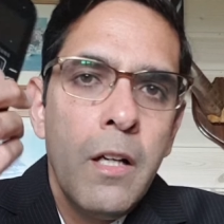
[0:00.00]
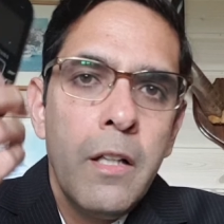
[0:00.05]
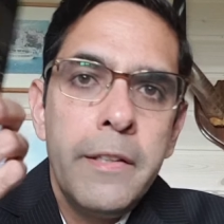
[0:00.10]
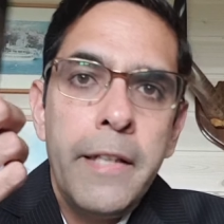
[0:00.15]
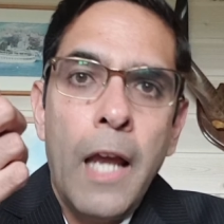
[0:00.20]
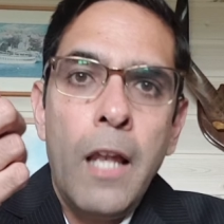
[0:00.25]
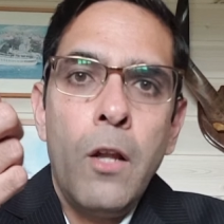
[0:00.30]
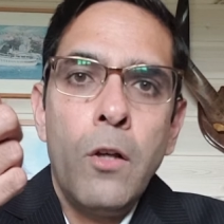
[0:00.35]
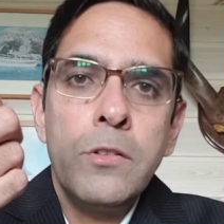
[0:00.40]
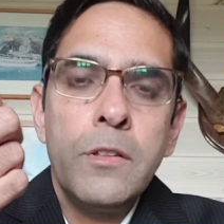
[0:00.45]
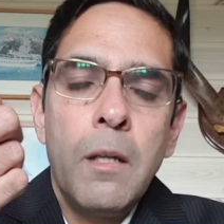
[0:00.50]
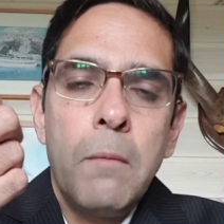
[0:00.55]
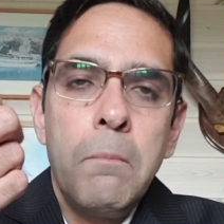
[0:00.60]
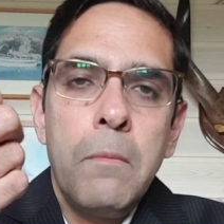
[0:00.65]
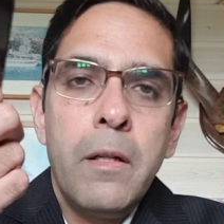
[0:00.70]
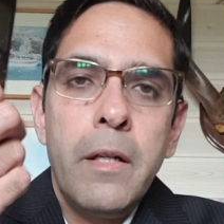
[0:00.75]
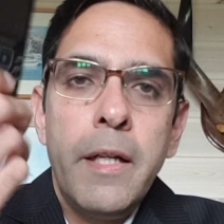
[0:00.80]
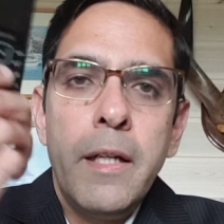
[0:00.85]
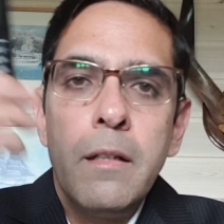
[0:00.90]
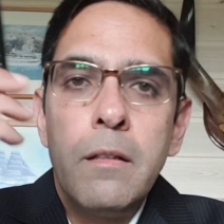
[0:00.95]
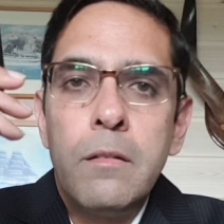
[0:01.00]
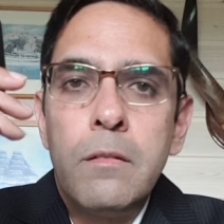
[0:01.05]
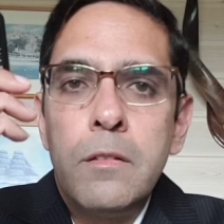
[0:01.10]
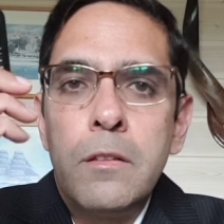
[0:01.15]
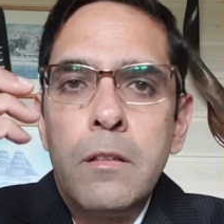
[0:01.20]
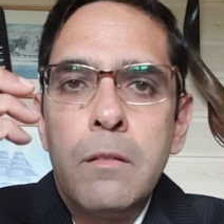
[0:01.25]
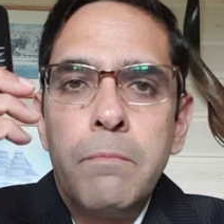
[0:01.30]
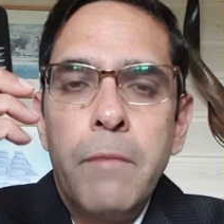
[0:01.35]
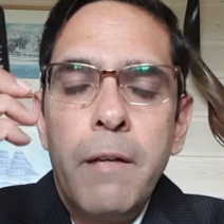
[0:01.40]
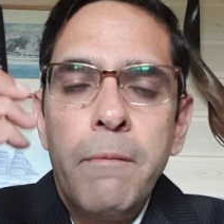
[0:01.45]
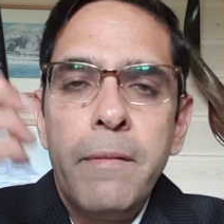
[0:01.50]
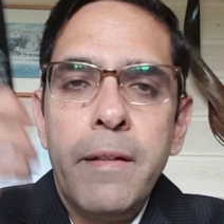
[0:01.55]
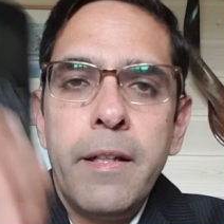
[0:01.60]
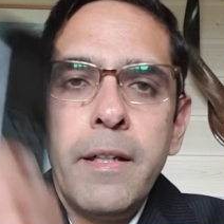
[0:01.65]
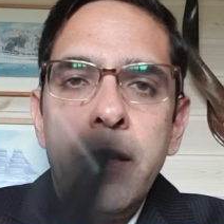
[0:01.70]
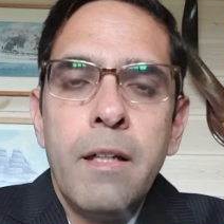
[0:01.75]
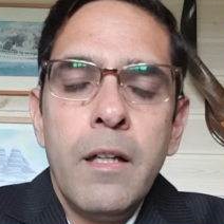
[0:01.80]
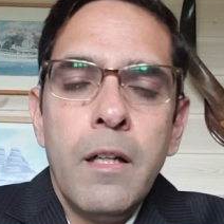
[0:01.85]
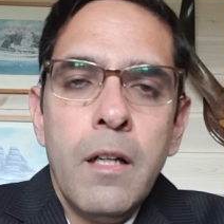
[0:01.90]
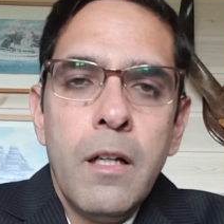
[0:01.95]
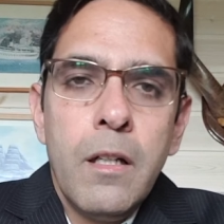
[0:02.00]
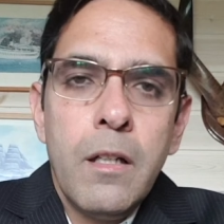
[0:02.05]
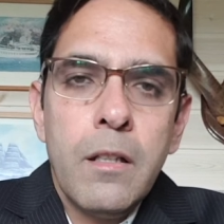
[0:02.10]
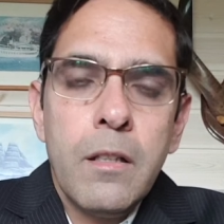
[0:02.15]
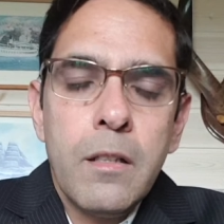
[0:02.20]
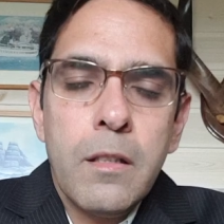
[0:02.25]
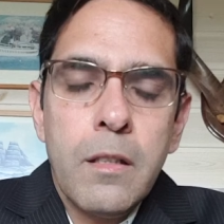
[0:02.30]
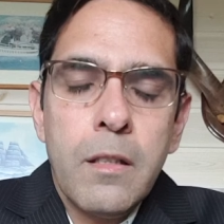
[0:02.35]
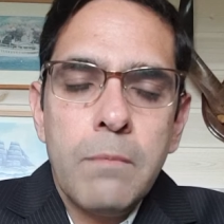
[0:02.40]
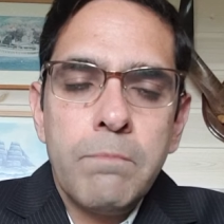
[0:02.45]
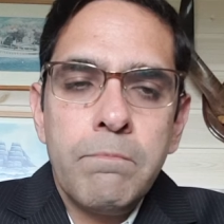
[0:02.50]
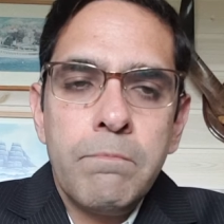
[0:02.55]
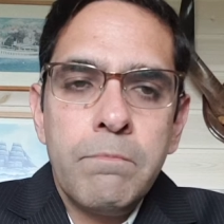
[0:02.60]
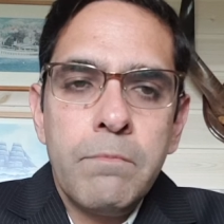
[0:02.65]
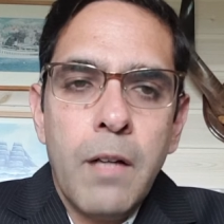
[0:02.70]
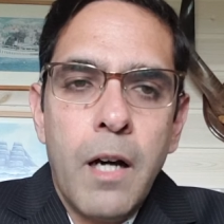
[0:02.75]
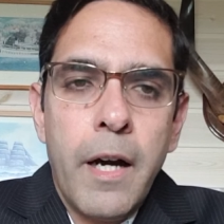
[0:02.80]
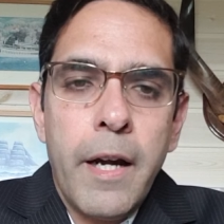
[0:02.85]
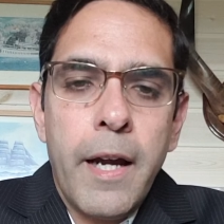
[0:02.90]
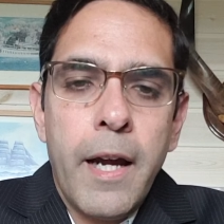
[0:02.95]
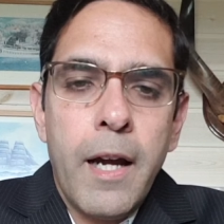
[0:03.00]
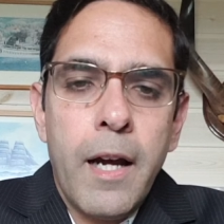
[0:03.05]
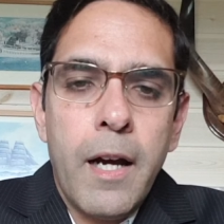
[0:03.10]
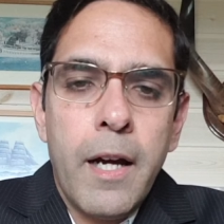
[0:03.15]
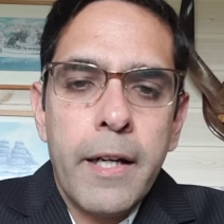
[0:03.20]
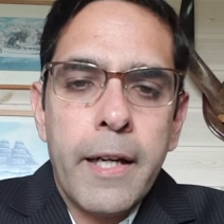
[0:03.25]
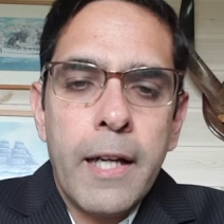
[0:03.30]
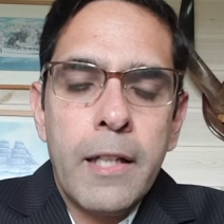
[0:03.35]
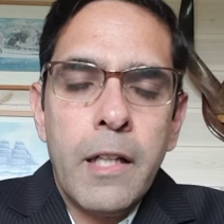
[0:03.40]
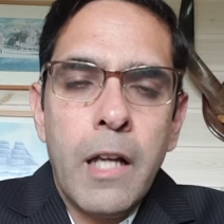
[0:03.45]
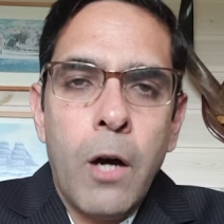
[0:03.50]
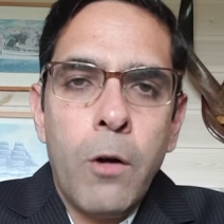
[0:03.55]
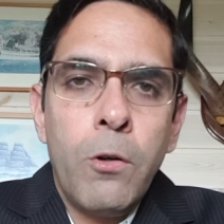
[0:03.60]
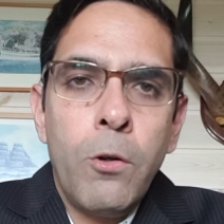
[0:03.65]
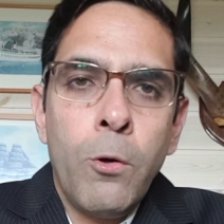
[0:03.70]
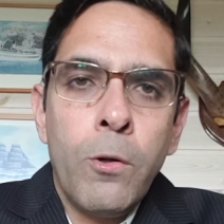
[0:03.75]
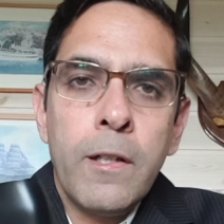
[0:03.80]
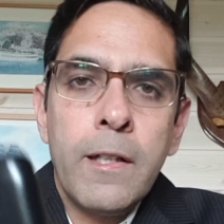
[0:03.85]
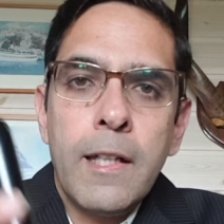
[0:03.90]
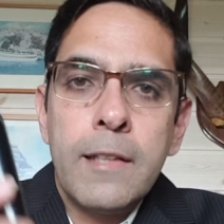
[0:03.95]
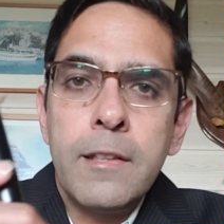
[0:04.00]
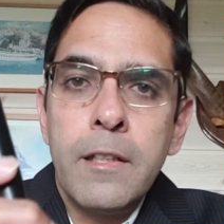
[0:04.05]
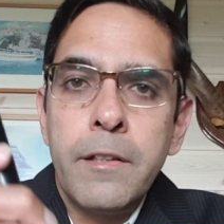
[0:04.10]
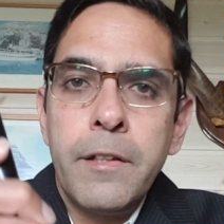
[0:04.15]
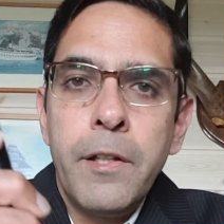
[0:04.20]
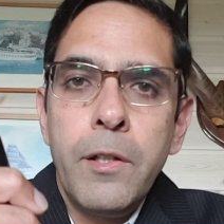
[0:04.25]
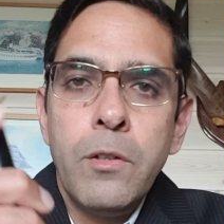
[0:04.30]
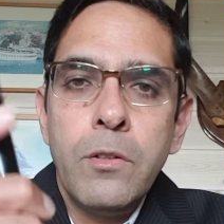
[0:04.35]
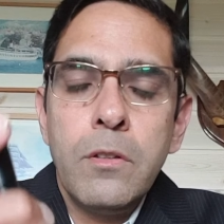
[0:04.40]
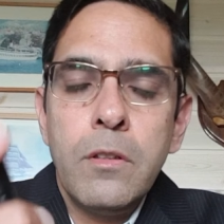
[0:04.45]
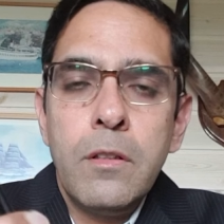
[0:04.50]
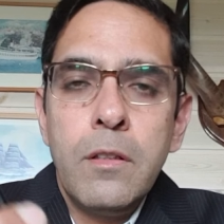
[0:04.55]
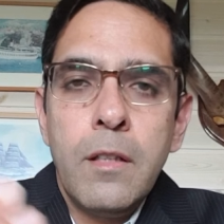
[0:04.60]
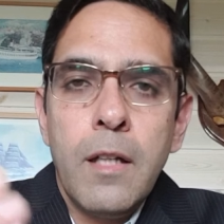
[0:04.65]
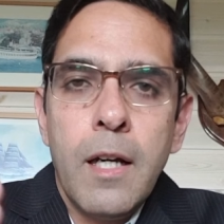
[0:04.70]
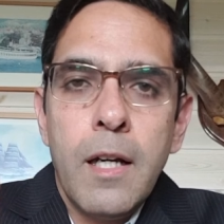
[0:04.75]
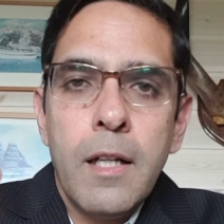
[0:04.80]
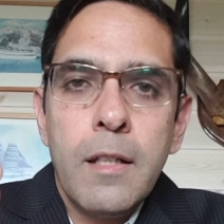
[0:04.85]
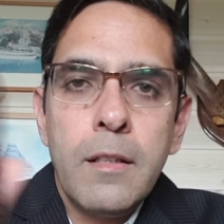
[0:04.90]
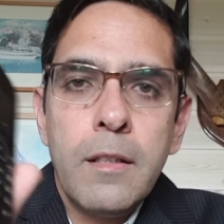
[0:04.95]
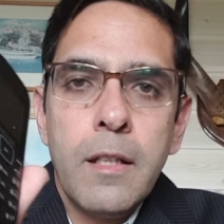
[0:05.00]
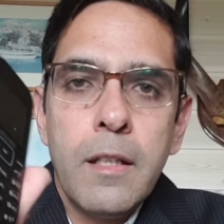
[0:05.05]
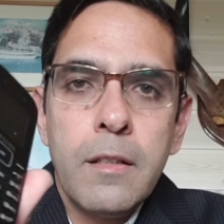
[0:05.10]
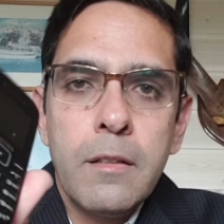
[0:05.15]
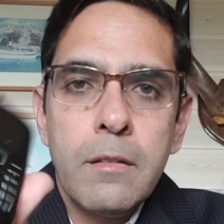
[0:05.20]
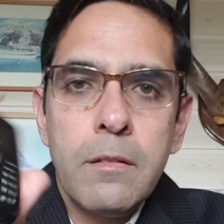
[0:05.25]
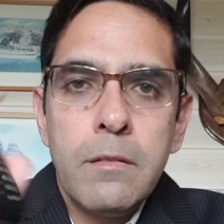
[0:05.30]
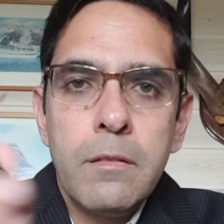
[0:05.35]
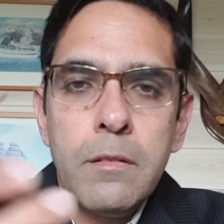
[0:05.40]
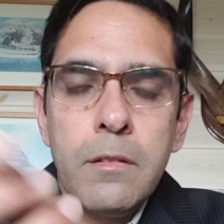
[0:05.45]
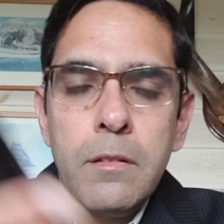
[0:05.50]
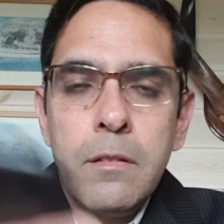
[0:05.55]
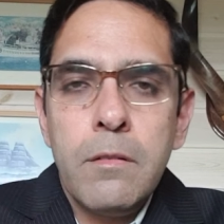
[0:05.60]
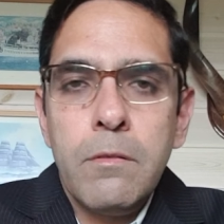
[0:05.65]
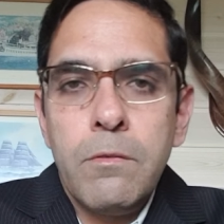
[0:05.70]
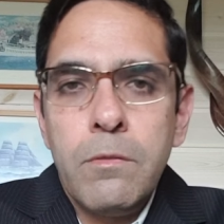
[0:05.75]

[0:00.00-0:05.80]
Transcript: Yellow Submarine. So maybe I can download it as a tune and then